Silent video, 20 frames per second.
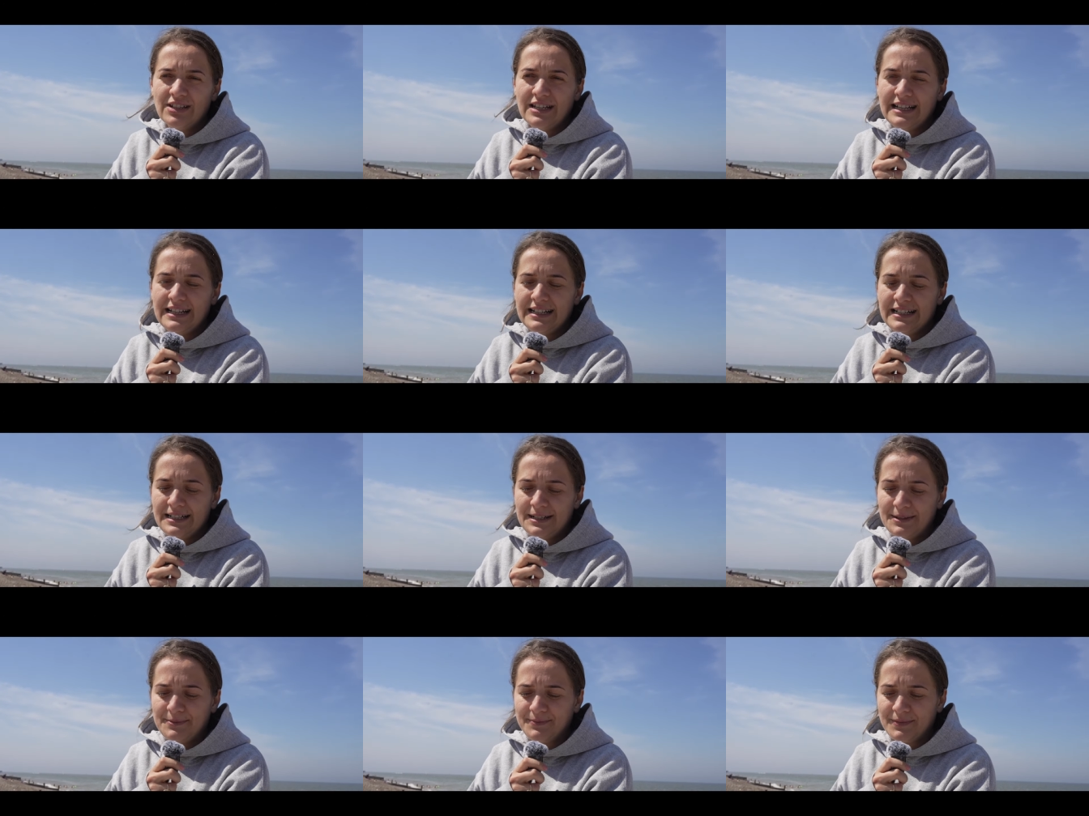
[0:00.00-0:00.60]

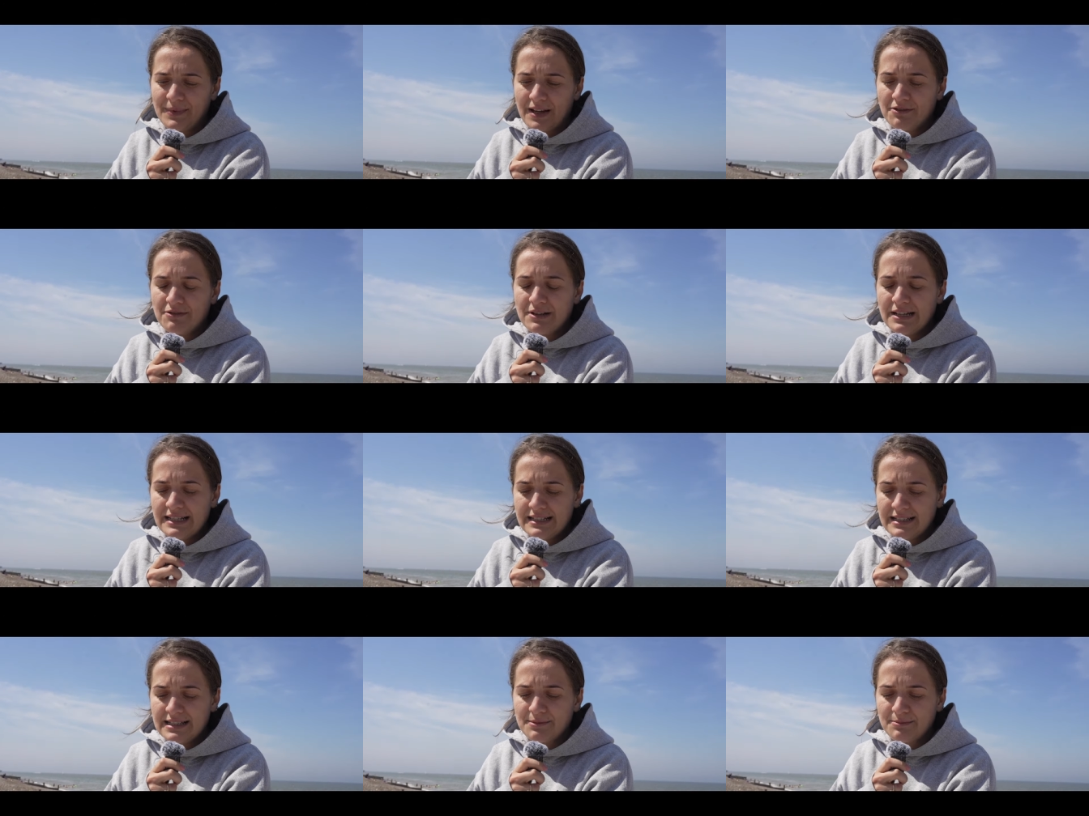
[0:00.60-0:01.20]
I
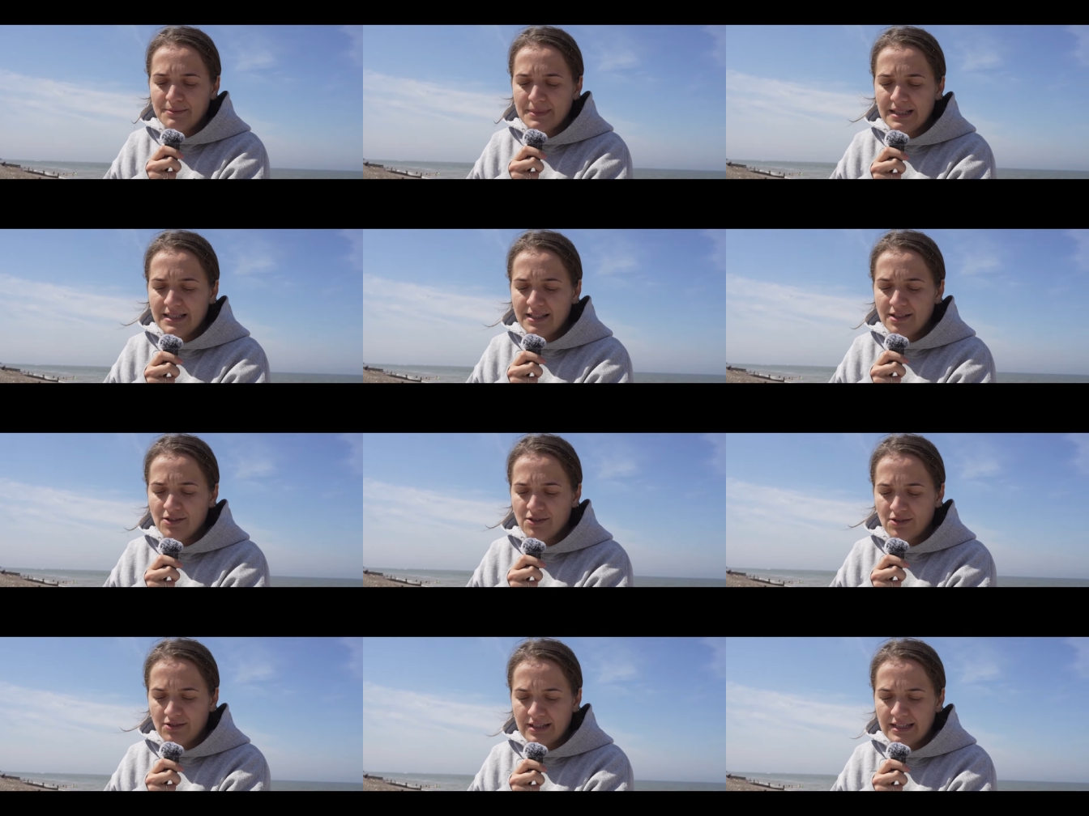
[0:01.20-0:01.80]
really
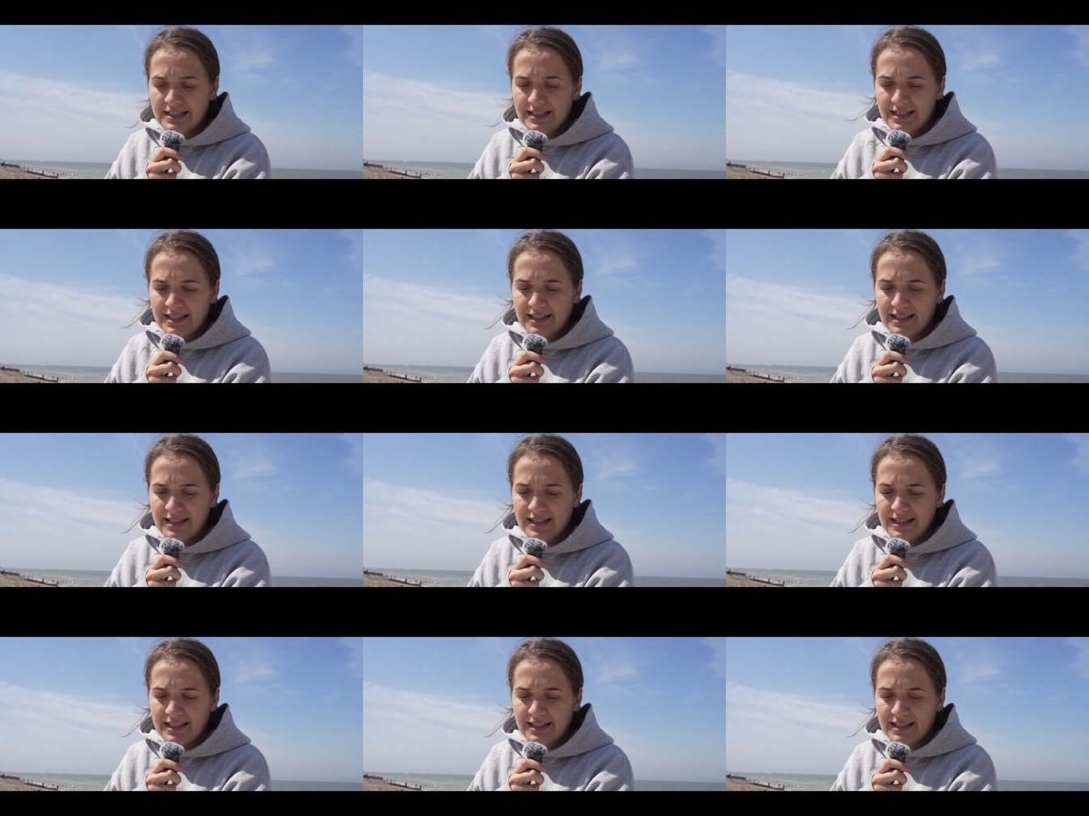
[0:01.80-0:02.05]
submitted to it,